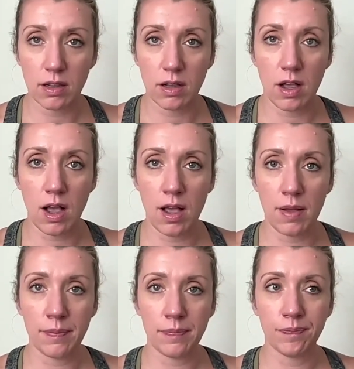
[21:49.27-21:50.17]

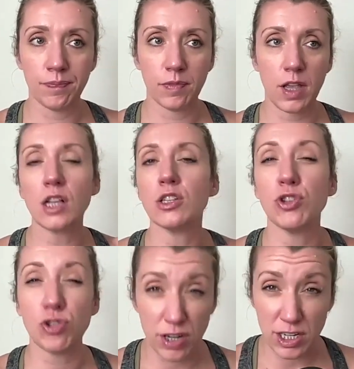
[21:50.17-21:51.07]

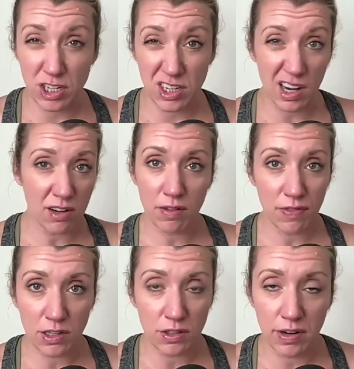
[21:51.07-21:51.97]
concentration. I don't know if
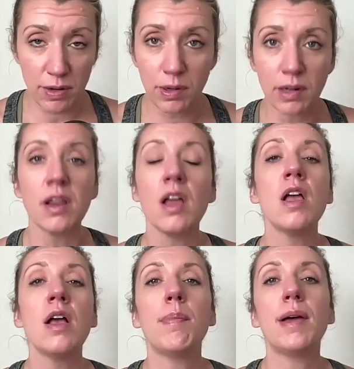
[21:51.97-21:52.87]
that's the right word,
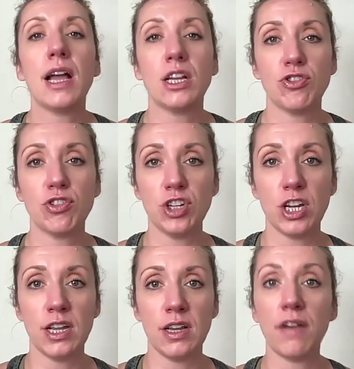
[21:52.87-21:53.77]
but
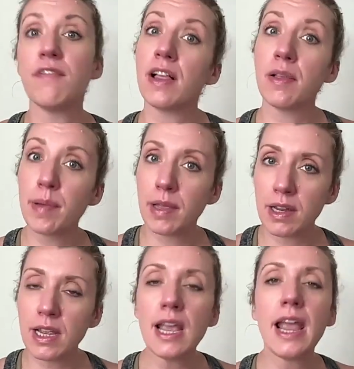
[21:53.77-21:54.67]
estrogen
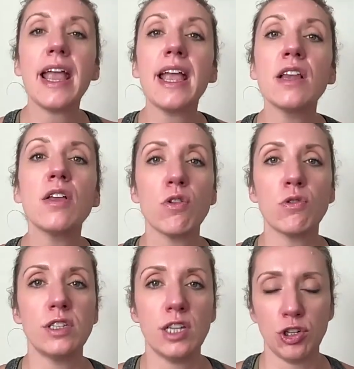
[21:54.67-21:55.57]
availability in
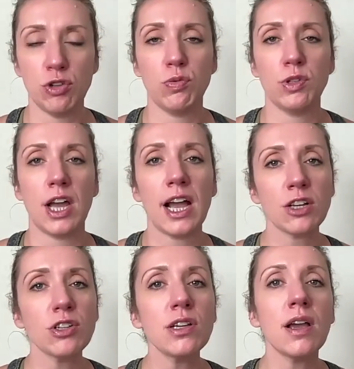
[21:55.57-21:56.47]
those tissues, which
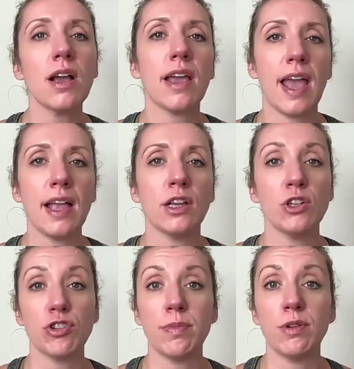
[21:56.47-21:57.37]
actually can
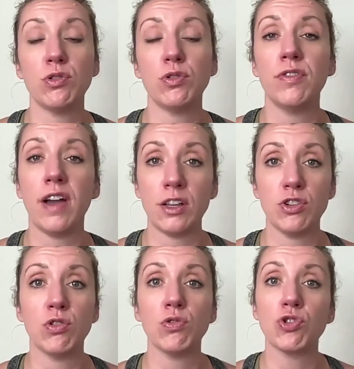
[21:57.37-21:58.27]
contribute to
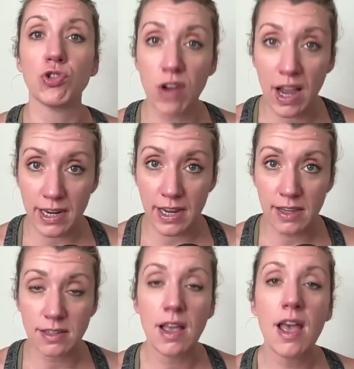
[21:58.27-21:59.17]
vaginal
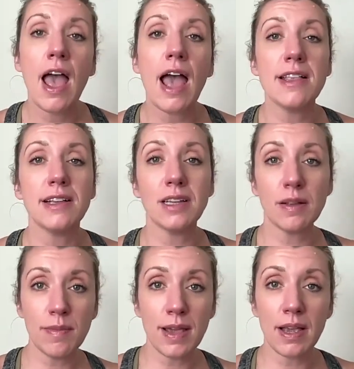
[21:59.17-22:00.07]
dryness. And this
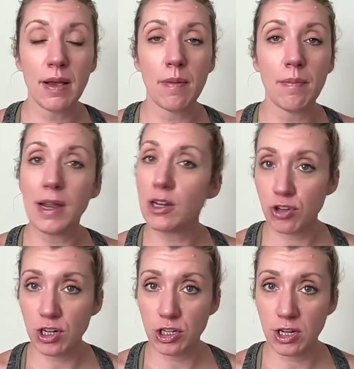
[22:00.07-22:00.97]
can make
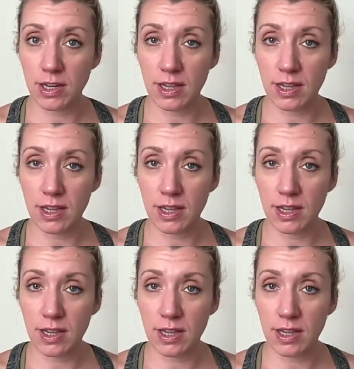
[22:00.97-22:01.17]
penetration